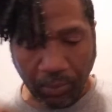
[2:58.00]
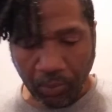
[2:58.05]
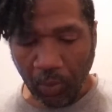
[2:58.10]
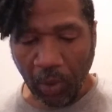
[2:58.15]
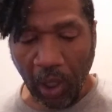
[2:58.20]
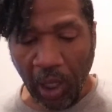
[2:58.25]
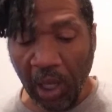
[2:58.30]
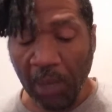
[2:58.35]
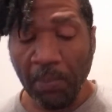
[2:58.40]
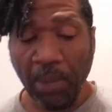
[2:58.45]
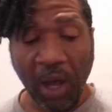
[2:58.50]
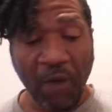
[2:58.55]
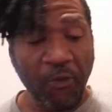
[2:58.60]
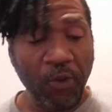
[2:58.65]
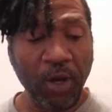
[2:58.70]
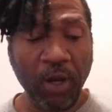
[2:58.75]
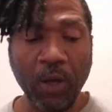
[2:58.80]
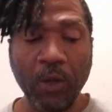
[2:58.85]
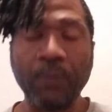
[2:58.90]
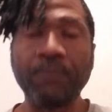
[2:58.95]
in
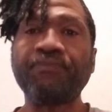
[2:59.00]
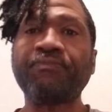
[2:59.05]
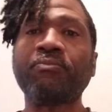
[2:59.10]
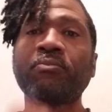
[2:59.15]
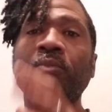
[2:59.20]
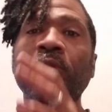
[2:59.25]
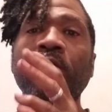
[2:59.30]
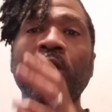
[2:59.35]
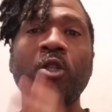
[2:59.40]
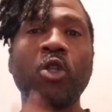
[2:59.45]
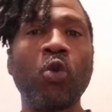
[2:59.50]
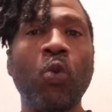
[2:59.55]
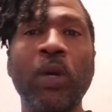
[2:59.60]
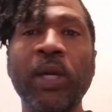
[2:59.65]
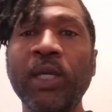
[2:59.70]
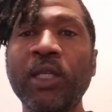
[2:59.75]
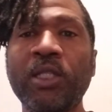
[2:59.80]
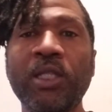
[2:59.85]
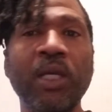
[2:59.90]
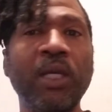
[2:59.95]
Buffalo,
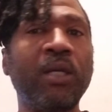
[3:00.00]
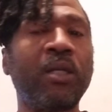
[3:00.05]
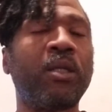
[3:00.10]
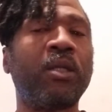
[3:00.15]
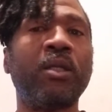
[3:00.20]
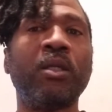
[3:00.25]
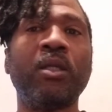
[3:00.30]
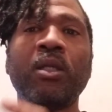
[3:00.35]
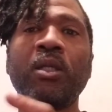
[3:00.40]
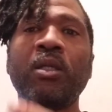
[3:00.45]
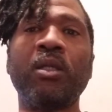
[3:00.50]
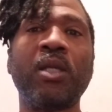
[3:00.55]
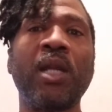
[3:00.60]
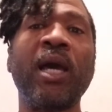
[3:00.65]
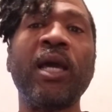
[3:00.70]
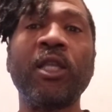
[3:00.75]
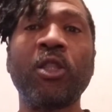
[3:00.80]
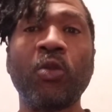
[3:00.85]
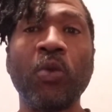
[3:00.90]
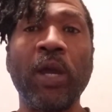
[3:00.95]
Dwayne Taylor,
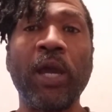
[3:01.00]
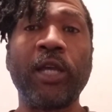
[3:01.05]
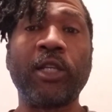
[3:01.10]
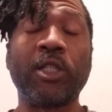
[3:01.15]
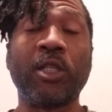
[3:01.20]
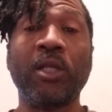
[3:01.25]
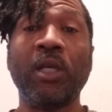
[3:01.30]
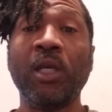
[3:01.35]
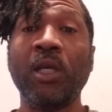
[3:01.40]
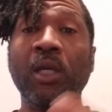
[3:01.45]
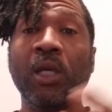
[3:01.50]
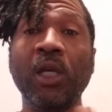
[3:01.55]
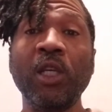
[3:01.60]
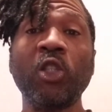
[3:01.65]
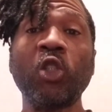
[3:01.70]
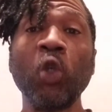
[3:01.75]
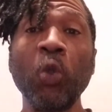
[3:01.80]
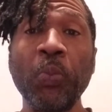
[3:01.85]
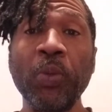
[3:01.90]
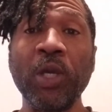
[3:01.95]
Night Thrasher, his
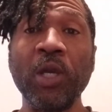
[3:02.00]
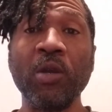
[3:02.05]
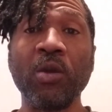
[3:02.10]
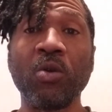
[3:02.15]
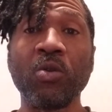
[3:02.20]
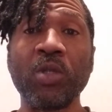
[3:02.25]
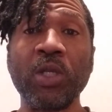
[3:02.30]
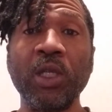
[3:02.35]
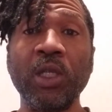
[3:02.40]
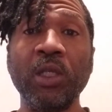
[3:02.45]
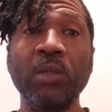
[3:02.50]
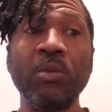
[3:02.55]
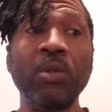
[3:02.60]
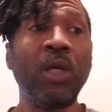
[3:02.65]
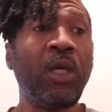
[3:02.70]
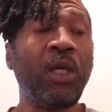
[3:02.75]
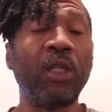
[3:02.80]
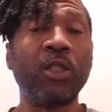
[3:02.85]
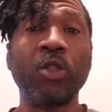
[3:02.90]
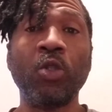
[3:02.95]
superhero team
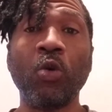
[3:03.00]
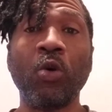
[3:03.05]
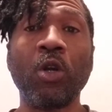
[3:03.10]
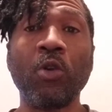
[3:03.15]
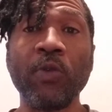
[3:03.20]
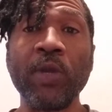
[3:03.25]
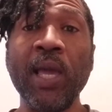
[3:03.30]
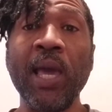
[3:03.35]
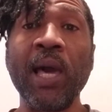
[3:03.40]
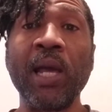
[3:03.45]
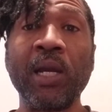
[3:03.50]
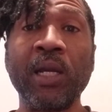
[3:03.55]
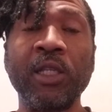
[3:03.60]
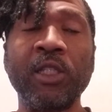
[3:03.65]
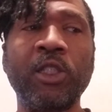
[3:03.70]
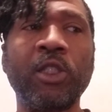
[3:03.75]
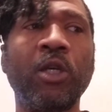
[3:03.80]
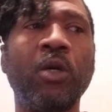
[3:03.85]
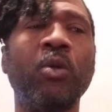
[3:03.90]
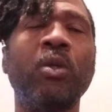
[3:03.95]
is doing a reality
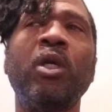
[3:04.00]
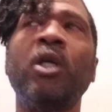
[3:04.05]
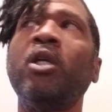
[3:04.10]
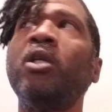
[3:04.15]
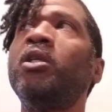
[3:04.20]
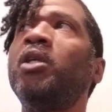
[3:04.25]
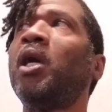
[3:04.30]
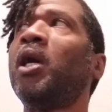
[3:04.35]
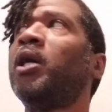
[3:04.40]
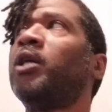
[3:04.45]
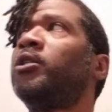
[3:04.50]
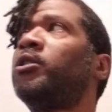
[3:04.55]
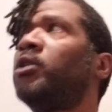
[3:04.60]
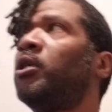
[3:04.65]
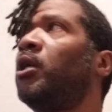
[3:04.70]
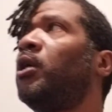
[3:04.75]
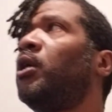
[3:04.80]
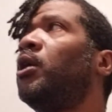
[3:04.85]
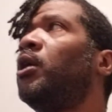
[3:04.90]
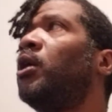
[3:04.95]
show. Yes,
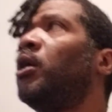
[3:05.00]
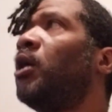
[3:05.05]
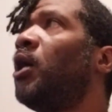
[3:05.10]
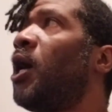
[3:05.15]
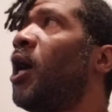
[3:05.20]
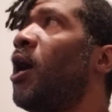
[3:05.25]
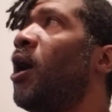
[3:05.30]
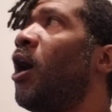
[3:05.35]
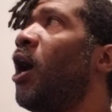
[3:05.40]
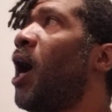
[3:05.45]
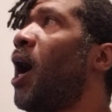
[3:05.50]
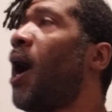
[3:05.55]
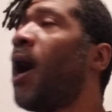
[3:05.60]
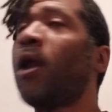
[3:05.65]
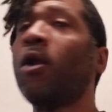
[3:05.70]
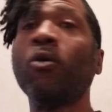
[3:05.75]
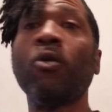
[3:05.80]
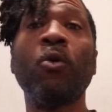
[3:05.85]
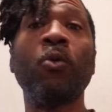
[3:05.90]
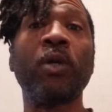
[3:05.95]
I
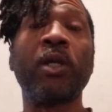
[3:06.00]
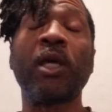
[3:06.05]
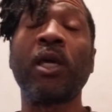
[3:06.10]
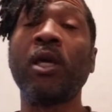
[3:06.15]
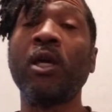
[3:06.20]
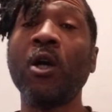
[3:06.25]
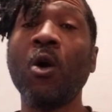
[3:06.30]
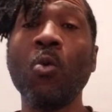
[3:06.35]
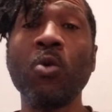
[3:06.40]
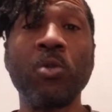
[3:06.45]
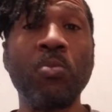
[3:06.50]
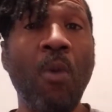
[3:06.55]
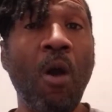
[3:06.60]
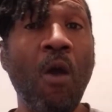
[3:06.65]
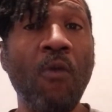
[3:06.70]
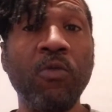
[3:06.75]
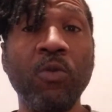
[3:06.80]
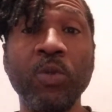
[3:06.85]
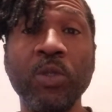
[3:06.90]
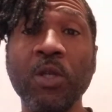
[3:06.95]
don't know what the hell was
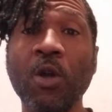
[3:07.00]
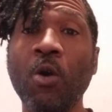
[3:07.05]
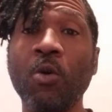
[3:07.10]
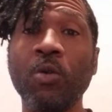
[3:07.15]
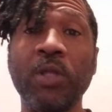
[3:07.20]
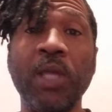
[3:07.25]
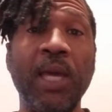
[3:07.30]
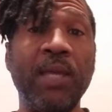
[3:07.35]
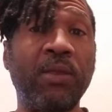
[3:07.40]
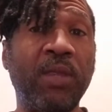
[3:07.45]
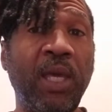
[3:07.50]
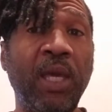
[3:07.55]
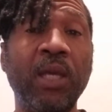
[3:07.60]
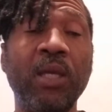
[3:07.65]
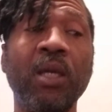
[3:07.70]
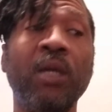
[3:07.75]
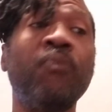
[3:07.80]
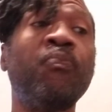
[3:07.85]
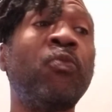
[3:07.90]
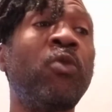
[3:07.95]
Marvel was
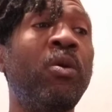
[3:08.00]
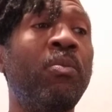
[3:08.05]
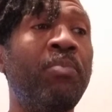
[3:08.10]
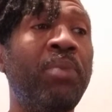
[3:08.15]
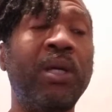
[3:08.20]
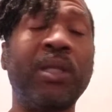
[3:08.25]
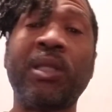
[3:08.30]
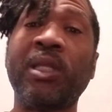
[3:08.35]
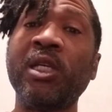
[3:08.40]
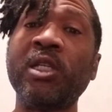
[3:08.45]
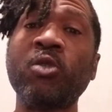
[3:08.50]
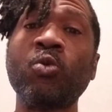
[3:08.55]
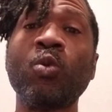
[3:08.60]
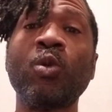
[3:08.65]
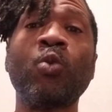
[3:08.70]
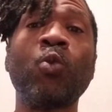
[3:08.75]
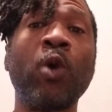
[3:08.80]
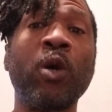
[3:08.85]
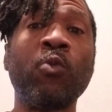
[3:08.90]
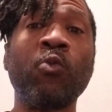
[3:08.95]
thinking, but this was
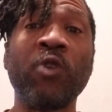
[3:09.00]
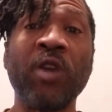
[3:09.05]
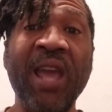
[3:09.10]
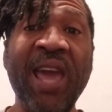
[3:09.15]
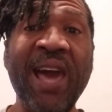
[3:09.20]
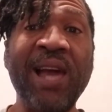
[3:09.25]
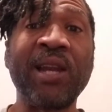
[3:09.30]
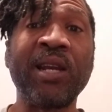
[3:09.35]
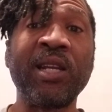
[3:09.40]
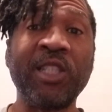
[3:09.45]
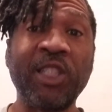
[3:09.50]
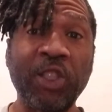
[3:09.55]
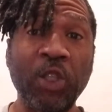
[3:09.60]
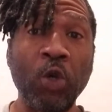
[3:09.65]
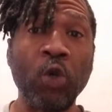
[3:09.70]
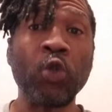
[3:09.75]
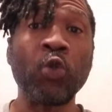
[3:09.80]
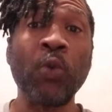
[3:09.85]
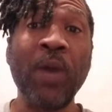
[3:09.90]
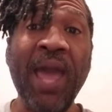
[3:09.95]
when reality
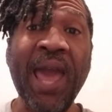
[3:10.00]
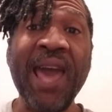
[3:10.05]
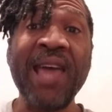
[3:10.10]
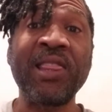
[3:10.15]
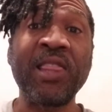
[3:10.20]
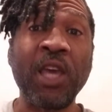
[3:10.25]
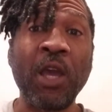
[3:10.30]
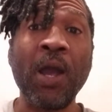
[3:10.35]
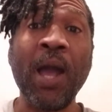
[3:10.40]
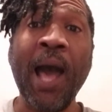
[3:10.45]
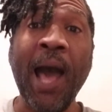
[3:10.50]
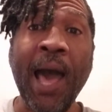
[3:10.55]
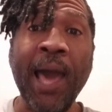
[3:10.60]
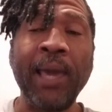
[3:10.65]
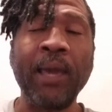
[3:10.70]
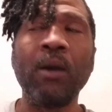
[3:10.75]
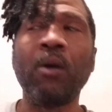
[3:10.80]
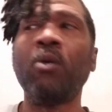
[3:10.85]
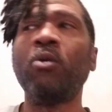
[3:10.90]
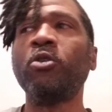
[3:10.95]
shows were at their
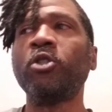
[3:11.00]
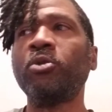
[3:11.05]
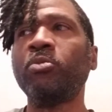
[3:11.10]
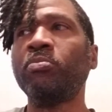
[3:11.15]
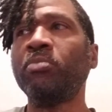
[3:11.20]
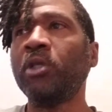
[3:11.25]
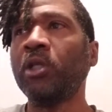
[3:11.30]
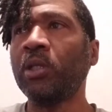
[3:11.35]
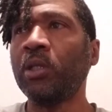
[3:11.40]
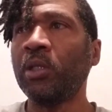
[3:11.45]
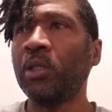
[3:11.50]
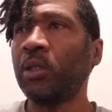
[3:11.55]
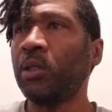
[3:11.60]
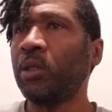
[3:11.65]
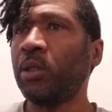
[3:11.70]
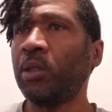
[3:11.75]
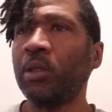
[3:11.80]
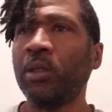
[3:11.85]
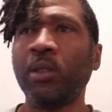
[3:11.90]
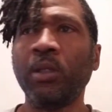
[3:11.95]
height on
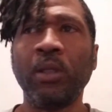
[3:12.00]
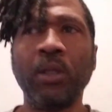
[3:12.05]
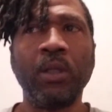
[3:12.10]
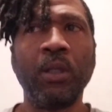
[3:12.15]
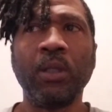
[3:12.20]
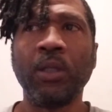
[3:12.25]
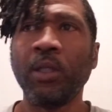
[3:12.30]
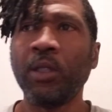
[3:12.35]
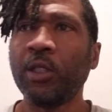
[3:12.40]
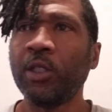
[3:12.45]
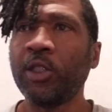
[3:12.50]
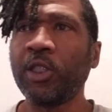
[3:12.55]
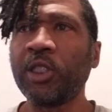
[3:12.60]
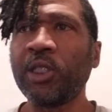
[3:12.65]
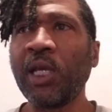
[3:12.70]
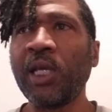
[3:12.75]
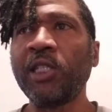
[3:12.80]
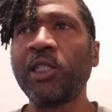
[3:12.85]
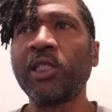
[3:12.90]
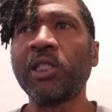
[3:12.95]

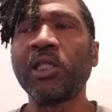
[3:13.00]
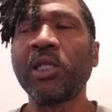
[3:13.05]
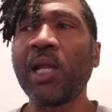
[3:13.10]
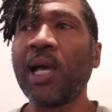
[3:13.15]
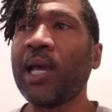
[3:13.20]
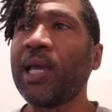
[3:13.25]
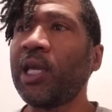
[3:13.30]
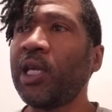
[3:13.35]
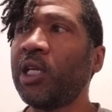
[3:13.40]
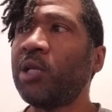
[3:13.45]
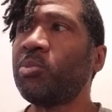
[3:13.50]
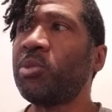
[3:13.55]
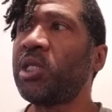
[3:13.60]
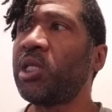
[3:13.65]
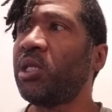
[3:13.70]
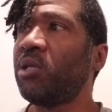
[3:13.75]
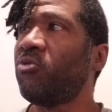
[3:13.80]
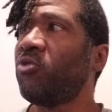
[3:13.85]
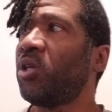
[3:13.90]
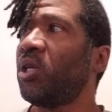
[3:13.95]
stations like
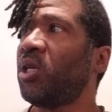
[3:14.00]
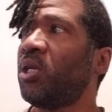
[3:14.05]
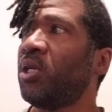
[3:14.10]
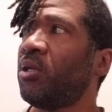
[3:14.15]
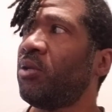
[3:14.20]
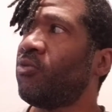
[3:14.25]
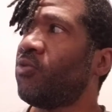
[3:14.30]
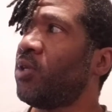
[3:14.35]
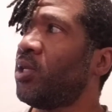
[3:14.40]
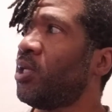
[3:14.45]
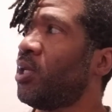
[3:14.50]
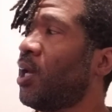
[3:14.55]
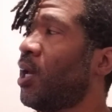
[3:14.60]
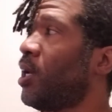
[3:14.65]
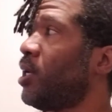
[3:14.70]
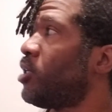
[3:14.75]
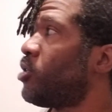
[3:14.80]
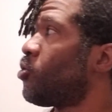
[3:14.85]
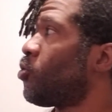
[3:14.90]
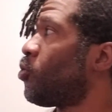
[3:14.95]
MTV,
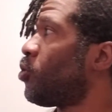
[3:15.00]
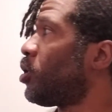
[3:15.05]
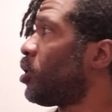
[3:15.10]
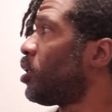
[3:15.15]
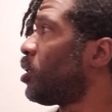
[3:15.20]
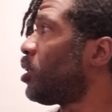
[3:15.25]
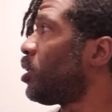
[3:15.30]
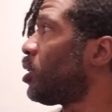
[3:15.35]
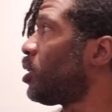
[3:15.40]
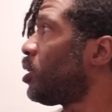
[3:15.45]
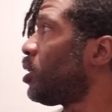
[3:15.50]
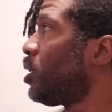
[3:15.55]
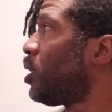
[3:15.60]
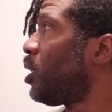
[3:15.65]
VH1,